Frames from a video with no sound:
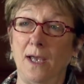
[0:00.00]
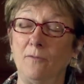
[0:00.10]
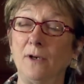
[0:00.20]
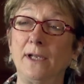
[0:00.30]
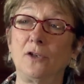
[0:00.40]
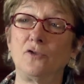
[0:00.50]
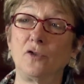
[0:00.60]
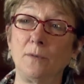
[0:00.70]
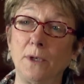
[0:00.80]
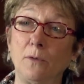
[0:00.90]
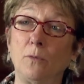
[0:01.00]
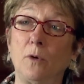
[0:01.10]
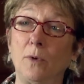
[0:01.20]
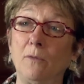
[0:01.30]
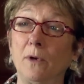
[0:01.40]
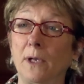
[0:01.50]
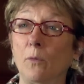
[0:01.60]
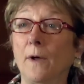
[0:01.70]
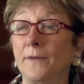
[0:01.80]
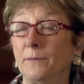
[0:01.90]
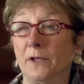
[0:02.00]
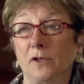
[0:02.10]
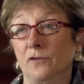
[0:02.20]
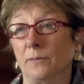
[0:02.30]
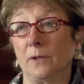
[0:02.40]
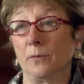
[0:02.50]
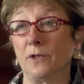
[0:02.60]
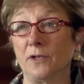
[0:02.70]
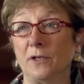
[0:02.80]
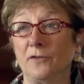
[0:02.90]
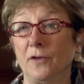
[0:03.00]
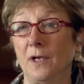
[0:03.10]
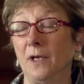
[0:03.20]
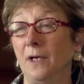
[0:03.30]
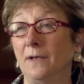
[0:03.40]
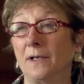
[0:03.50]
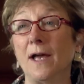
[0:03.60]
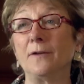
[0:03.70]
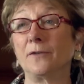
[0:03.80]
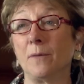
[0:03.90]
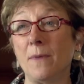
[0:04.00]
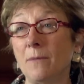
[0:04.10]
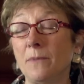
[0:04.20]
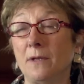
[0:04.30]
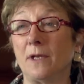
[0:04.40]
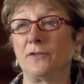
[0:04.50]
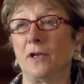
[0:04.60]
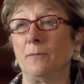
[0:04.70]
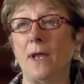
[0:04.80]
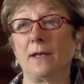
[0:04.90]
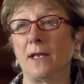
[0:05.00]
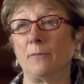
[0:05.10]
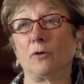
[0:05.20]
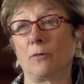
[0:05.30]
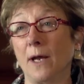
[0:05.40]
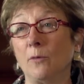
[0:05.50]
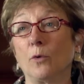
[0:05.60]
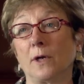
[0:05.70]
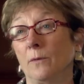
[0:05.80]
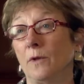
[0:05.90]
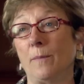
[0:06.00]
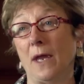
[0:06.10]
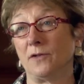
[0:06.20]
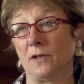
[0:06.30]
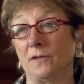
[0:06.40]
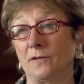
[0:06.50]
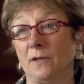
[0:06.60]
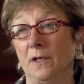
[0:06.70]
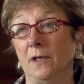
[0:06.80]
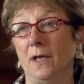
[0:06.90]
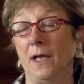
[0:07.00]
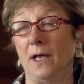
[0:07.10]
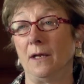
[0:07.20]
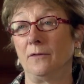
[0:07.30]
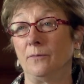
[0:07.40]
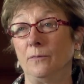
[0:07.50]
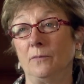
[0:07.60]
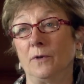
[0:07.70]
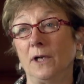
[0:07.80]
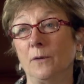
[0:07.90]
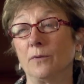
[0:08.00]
and really contribute what we really want them to contribute, which is the kind of commitment that's going to make them great working with patients and really